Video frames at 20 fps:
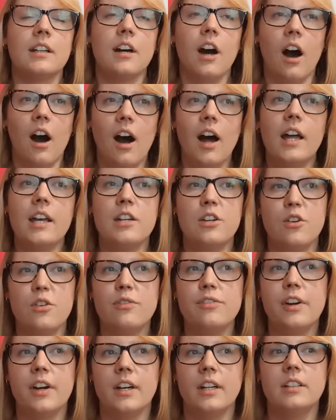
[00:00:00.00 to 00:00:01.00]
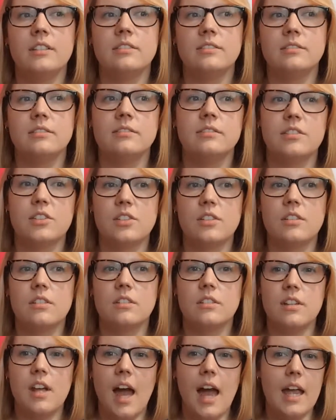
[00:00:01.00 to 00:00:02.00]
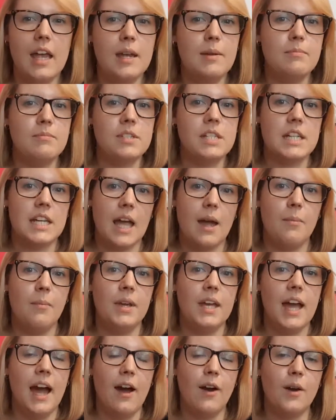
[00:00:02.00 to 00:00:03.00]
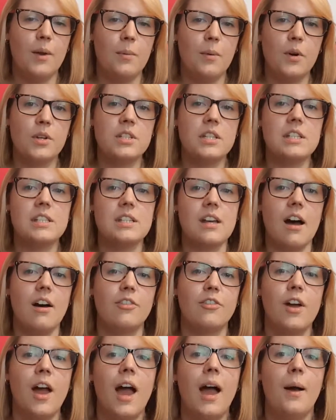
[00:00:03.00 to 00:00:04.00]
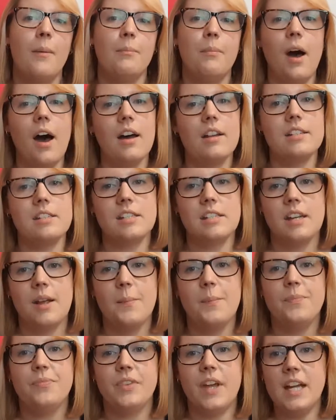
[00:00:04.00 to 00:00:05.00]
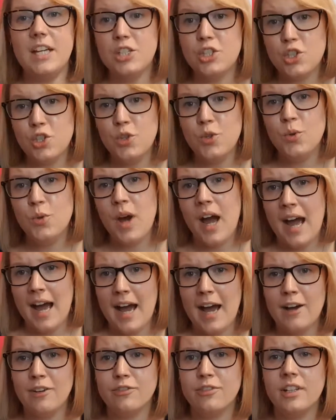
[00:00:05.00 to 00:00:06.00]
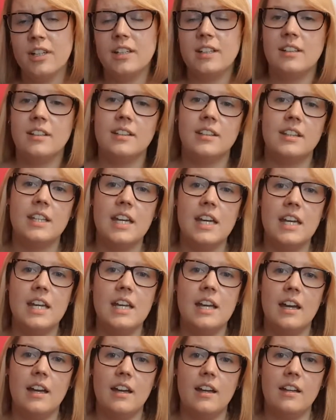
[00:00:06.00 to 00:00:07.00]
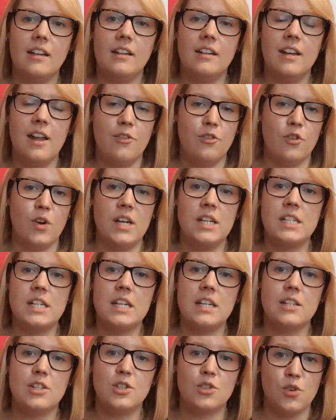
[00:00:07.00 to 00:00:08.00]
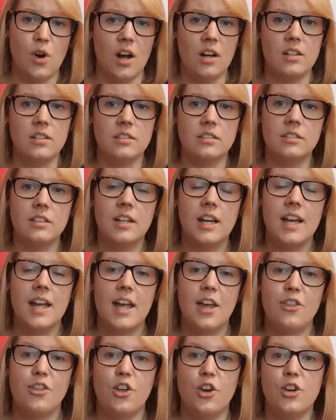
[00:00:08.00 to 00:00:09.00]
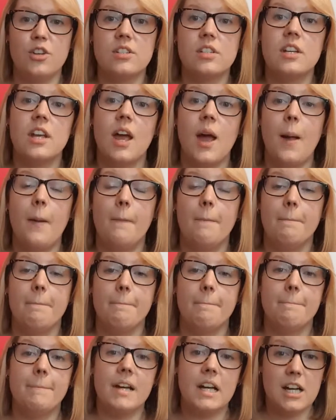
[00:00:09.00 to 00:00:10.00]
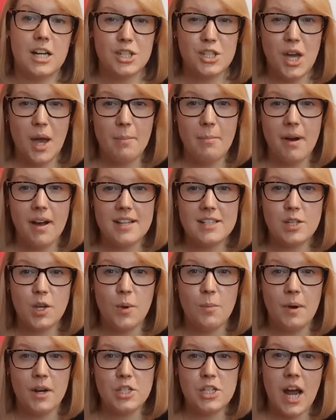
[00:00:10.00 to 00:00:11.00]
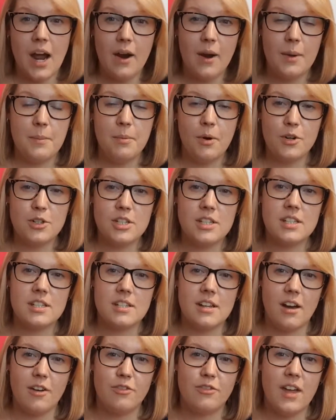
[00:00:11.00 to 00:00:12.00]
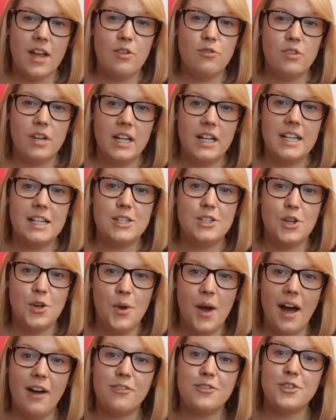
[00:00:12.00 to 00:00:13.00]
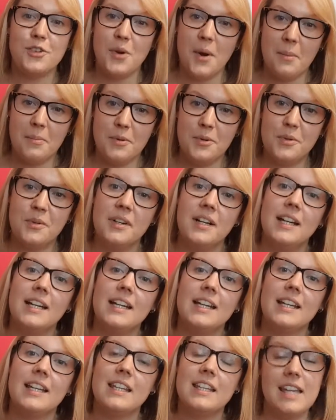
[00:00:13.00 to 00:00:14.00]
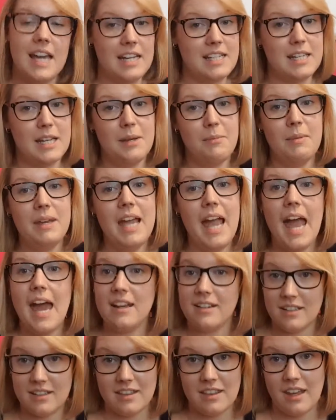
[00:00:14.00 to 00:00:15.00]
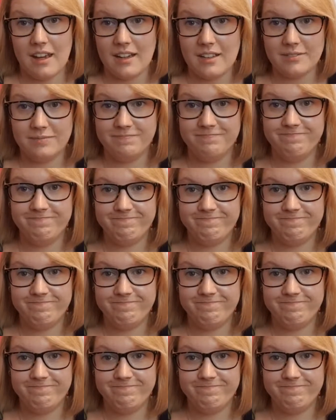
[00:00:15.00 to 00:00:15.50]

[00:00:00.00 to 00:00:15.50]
kind of aim to get me Harry Potter stuff, but they do have the never-ending struggle that because I buy so much Harry Potter stuff, they really do have trouble getting me anything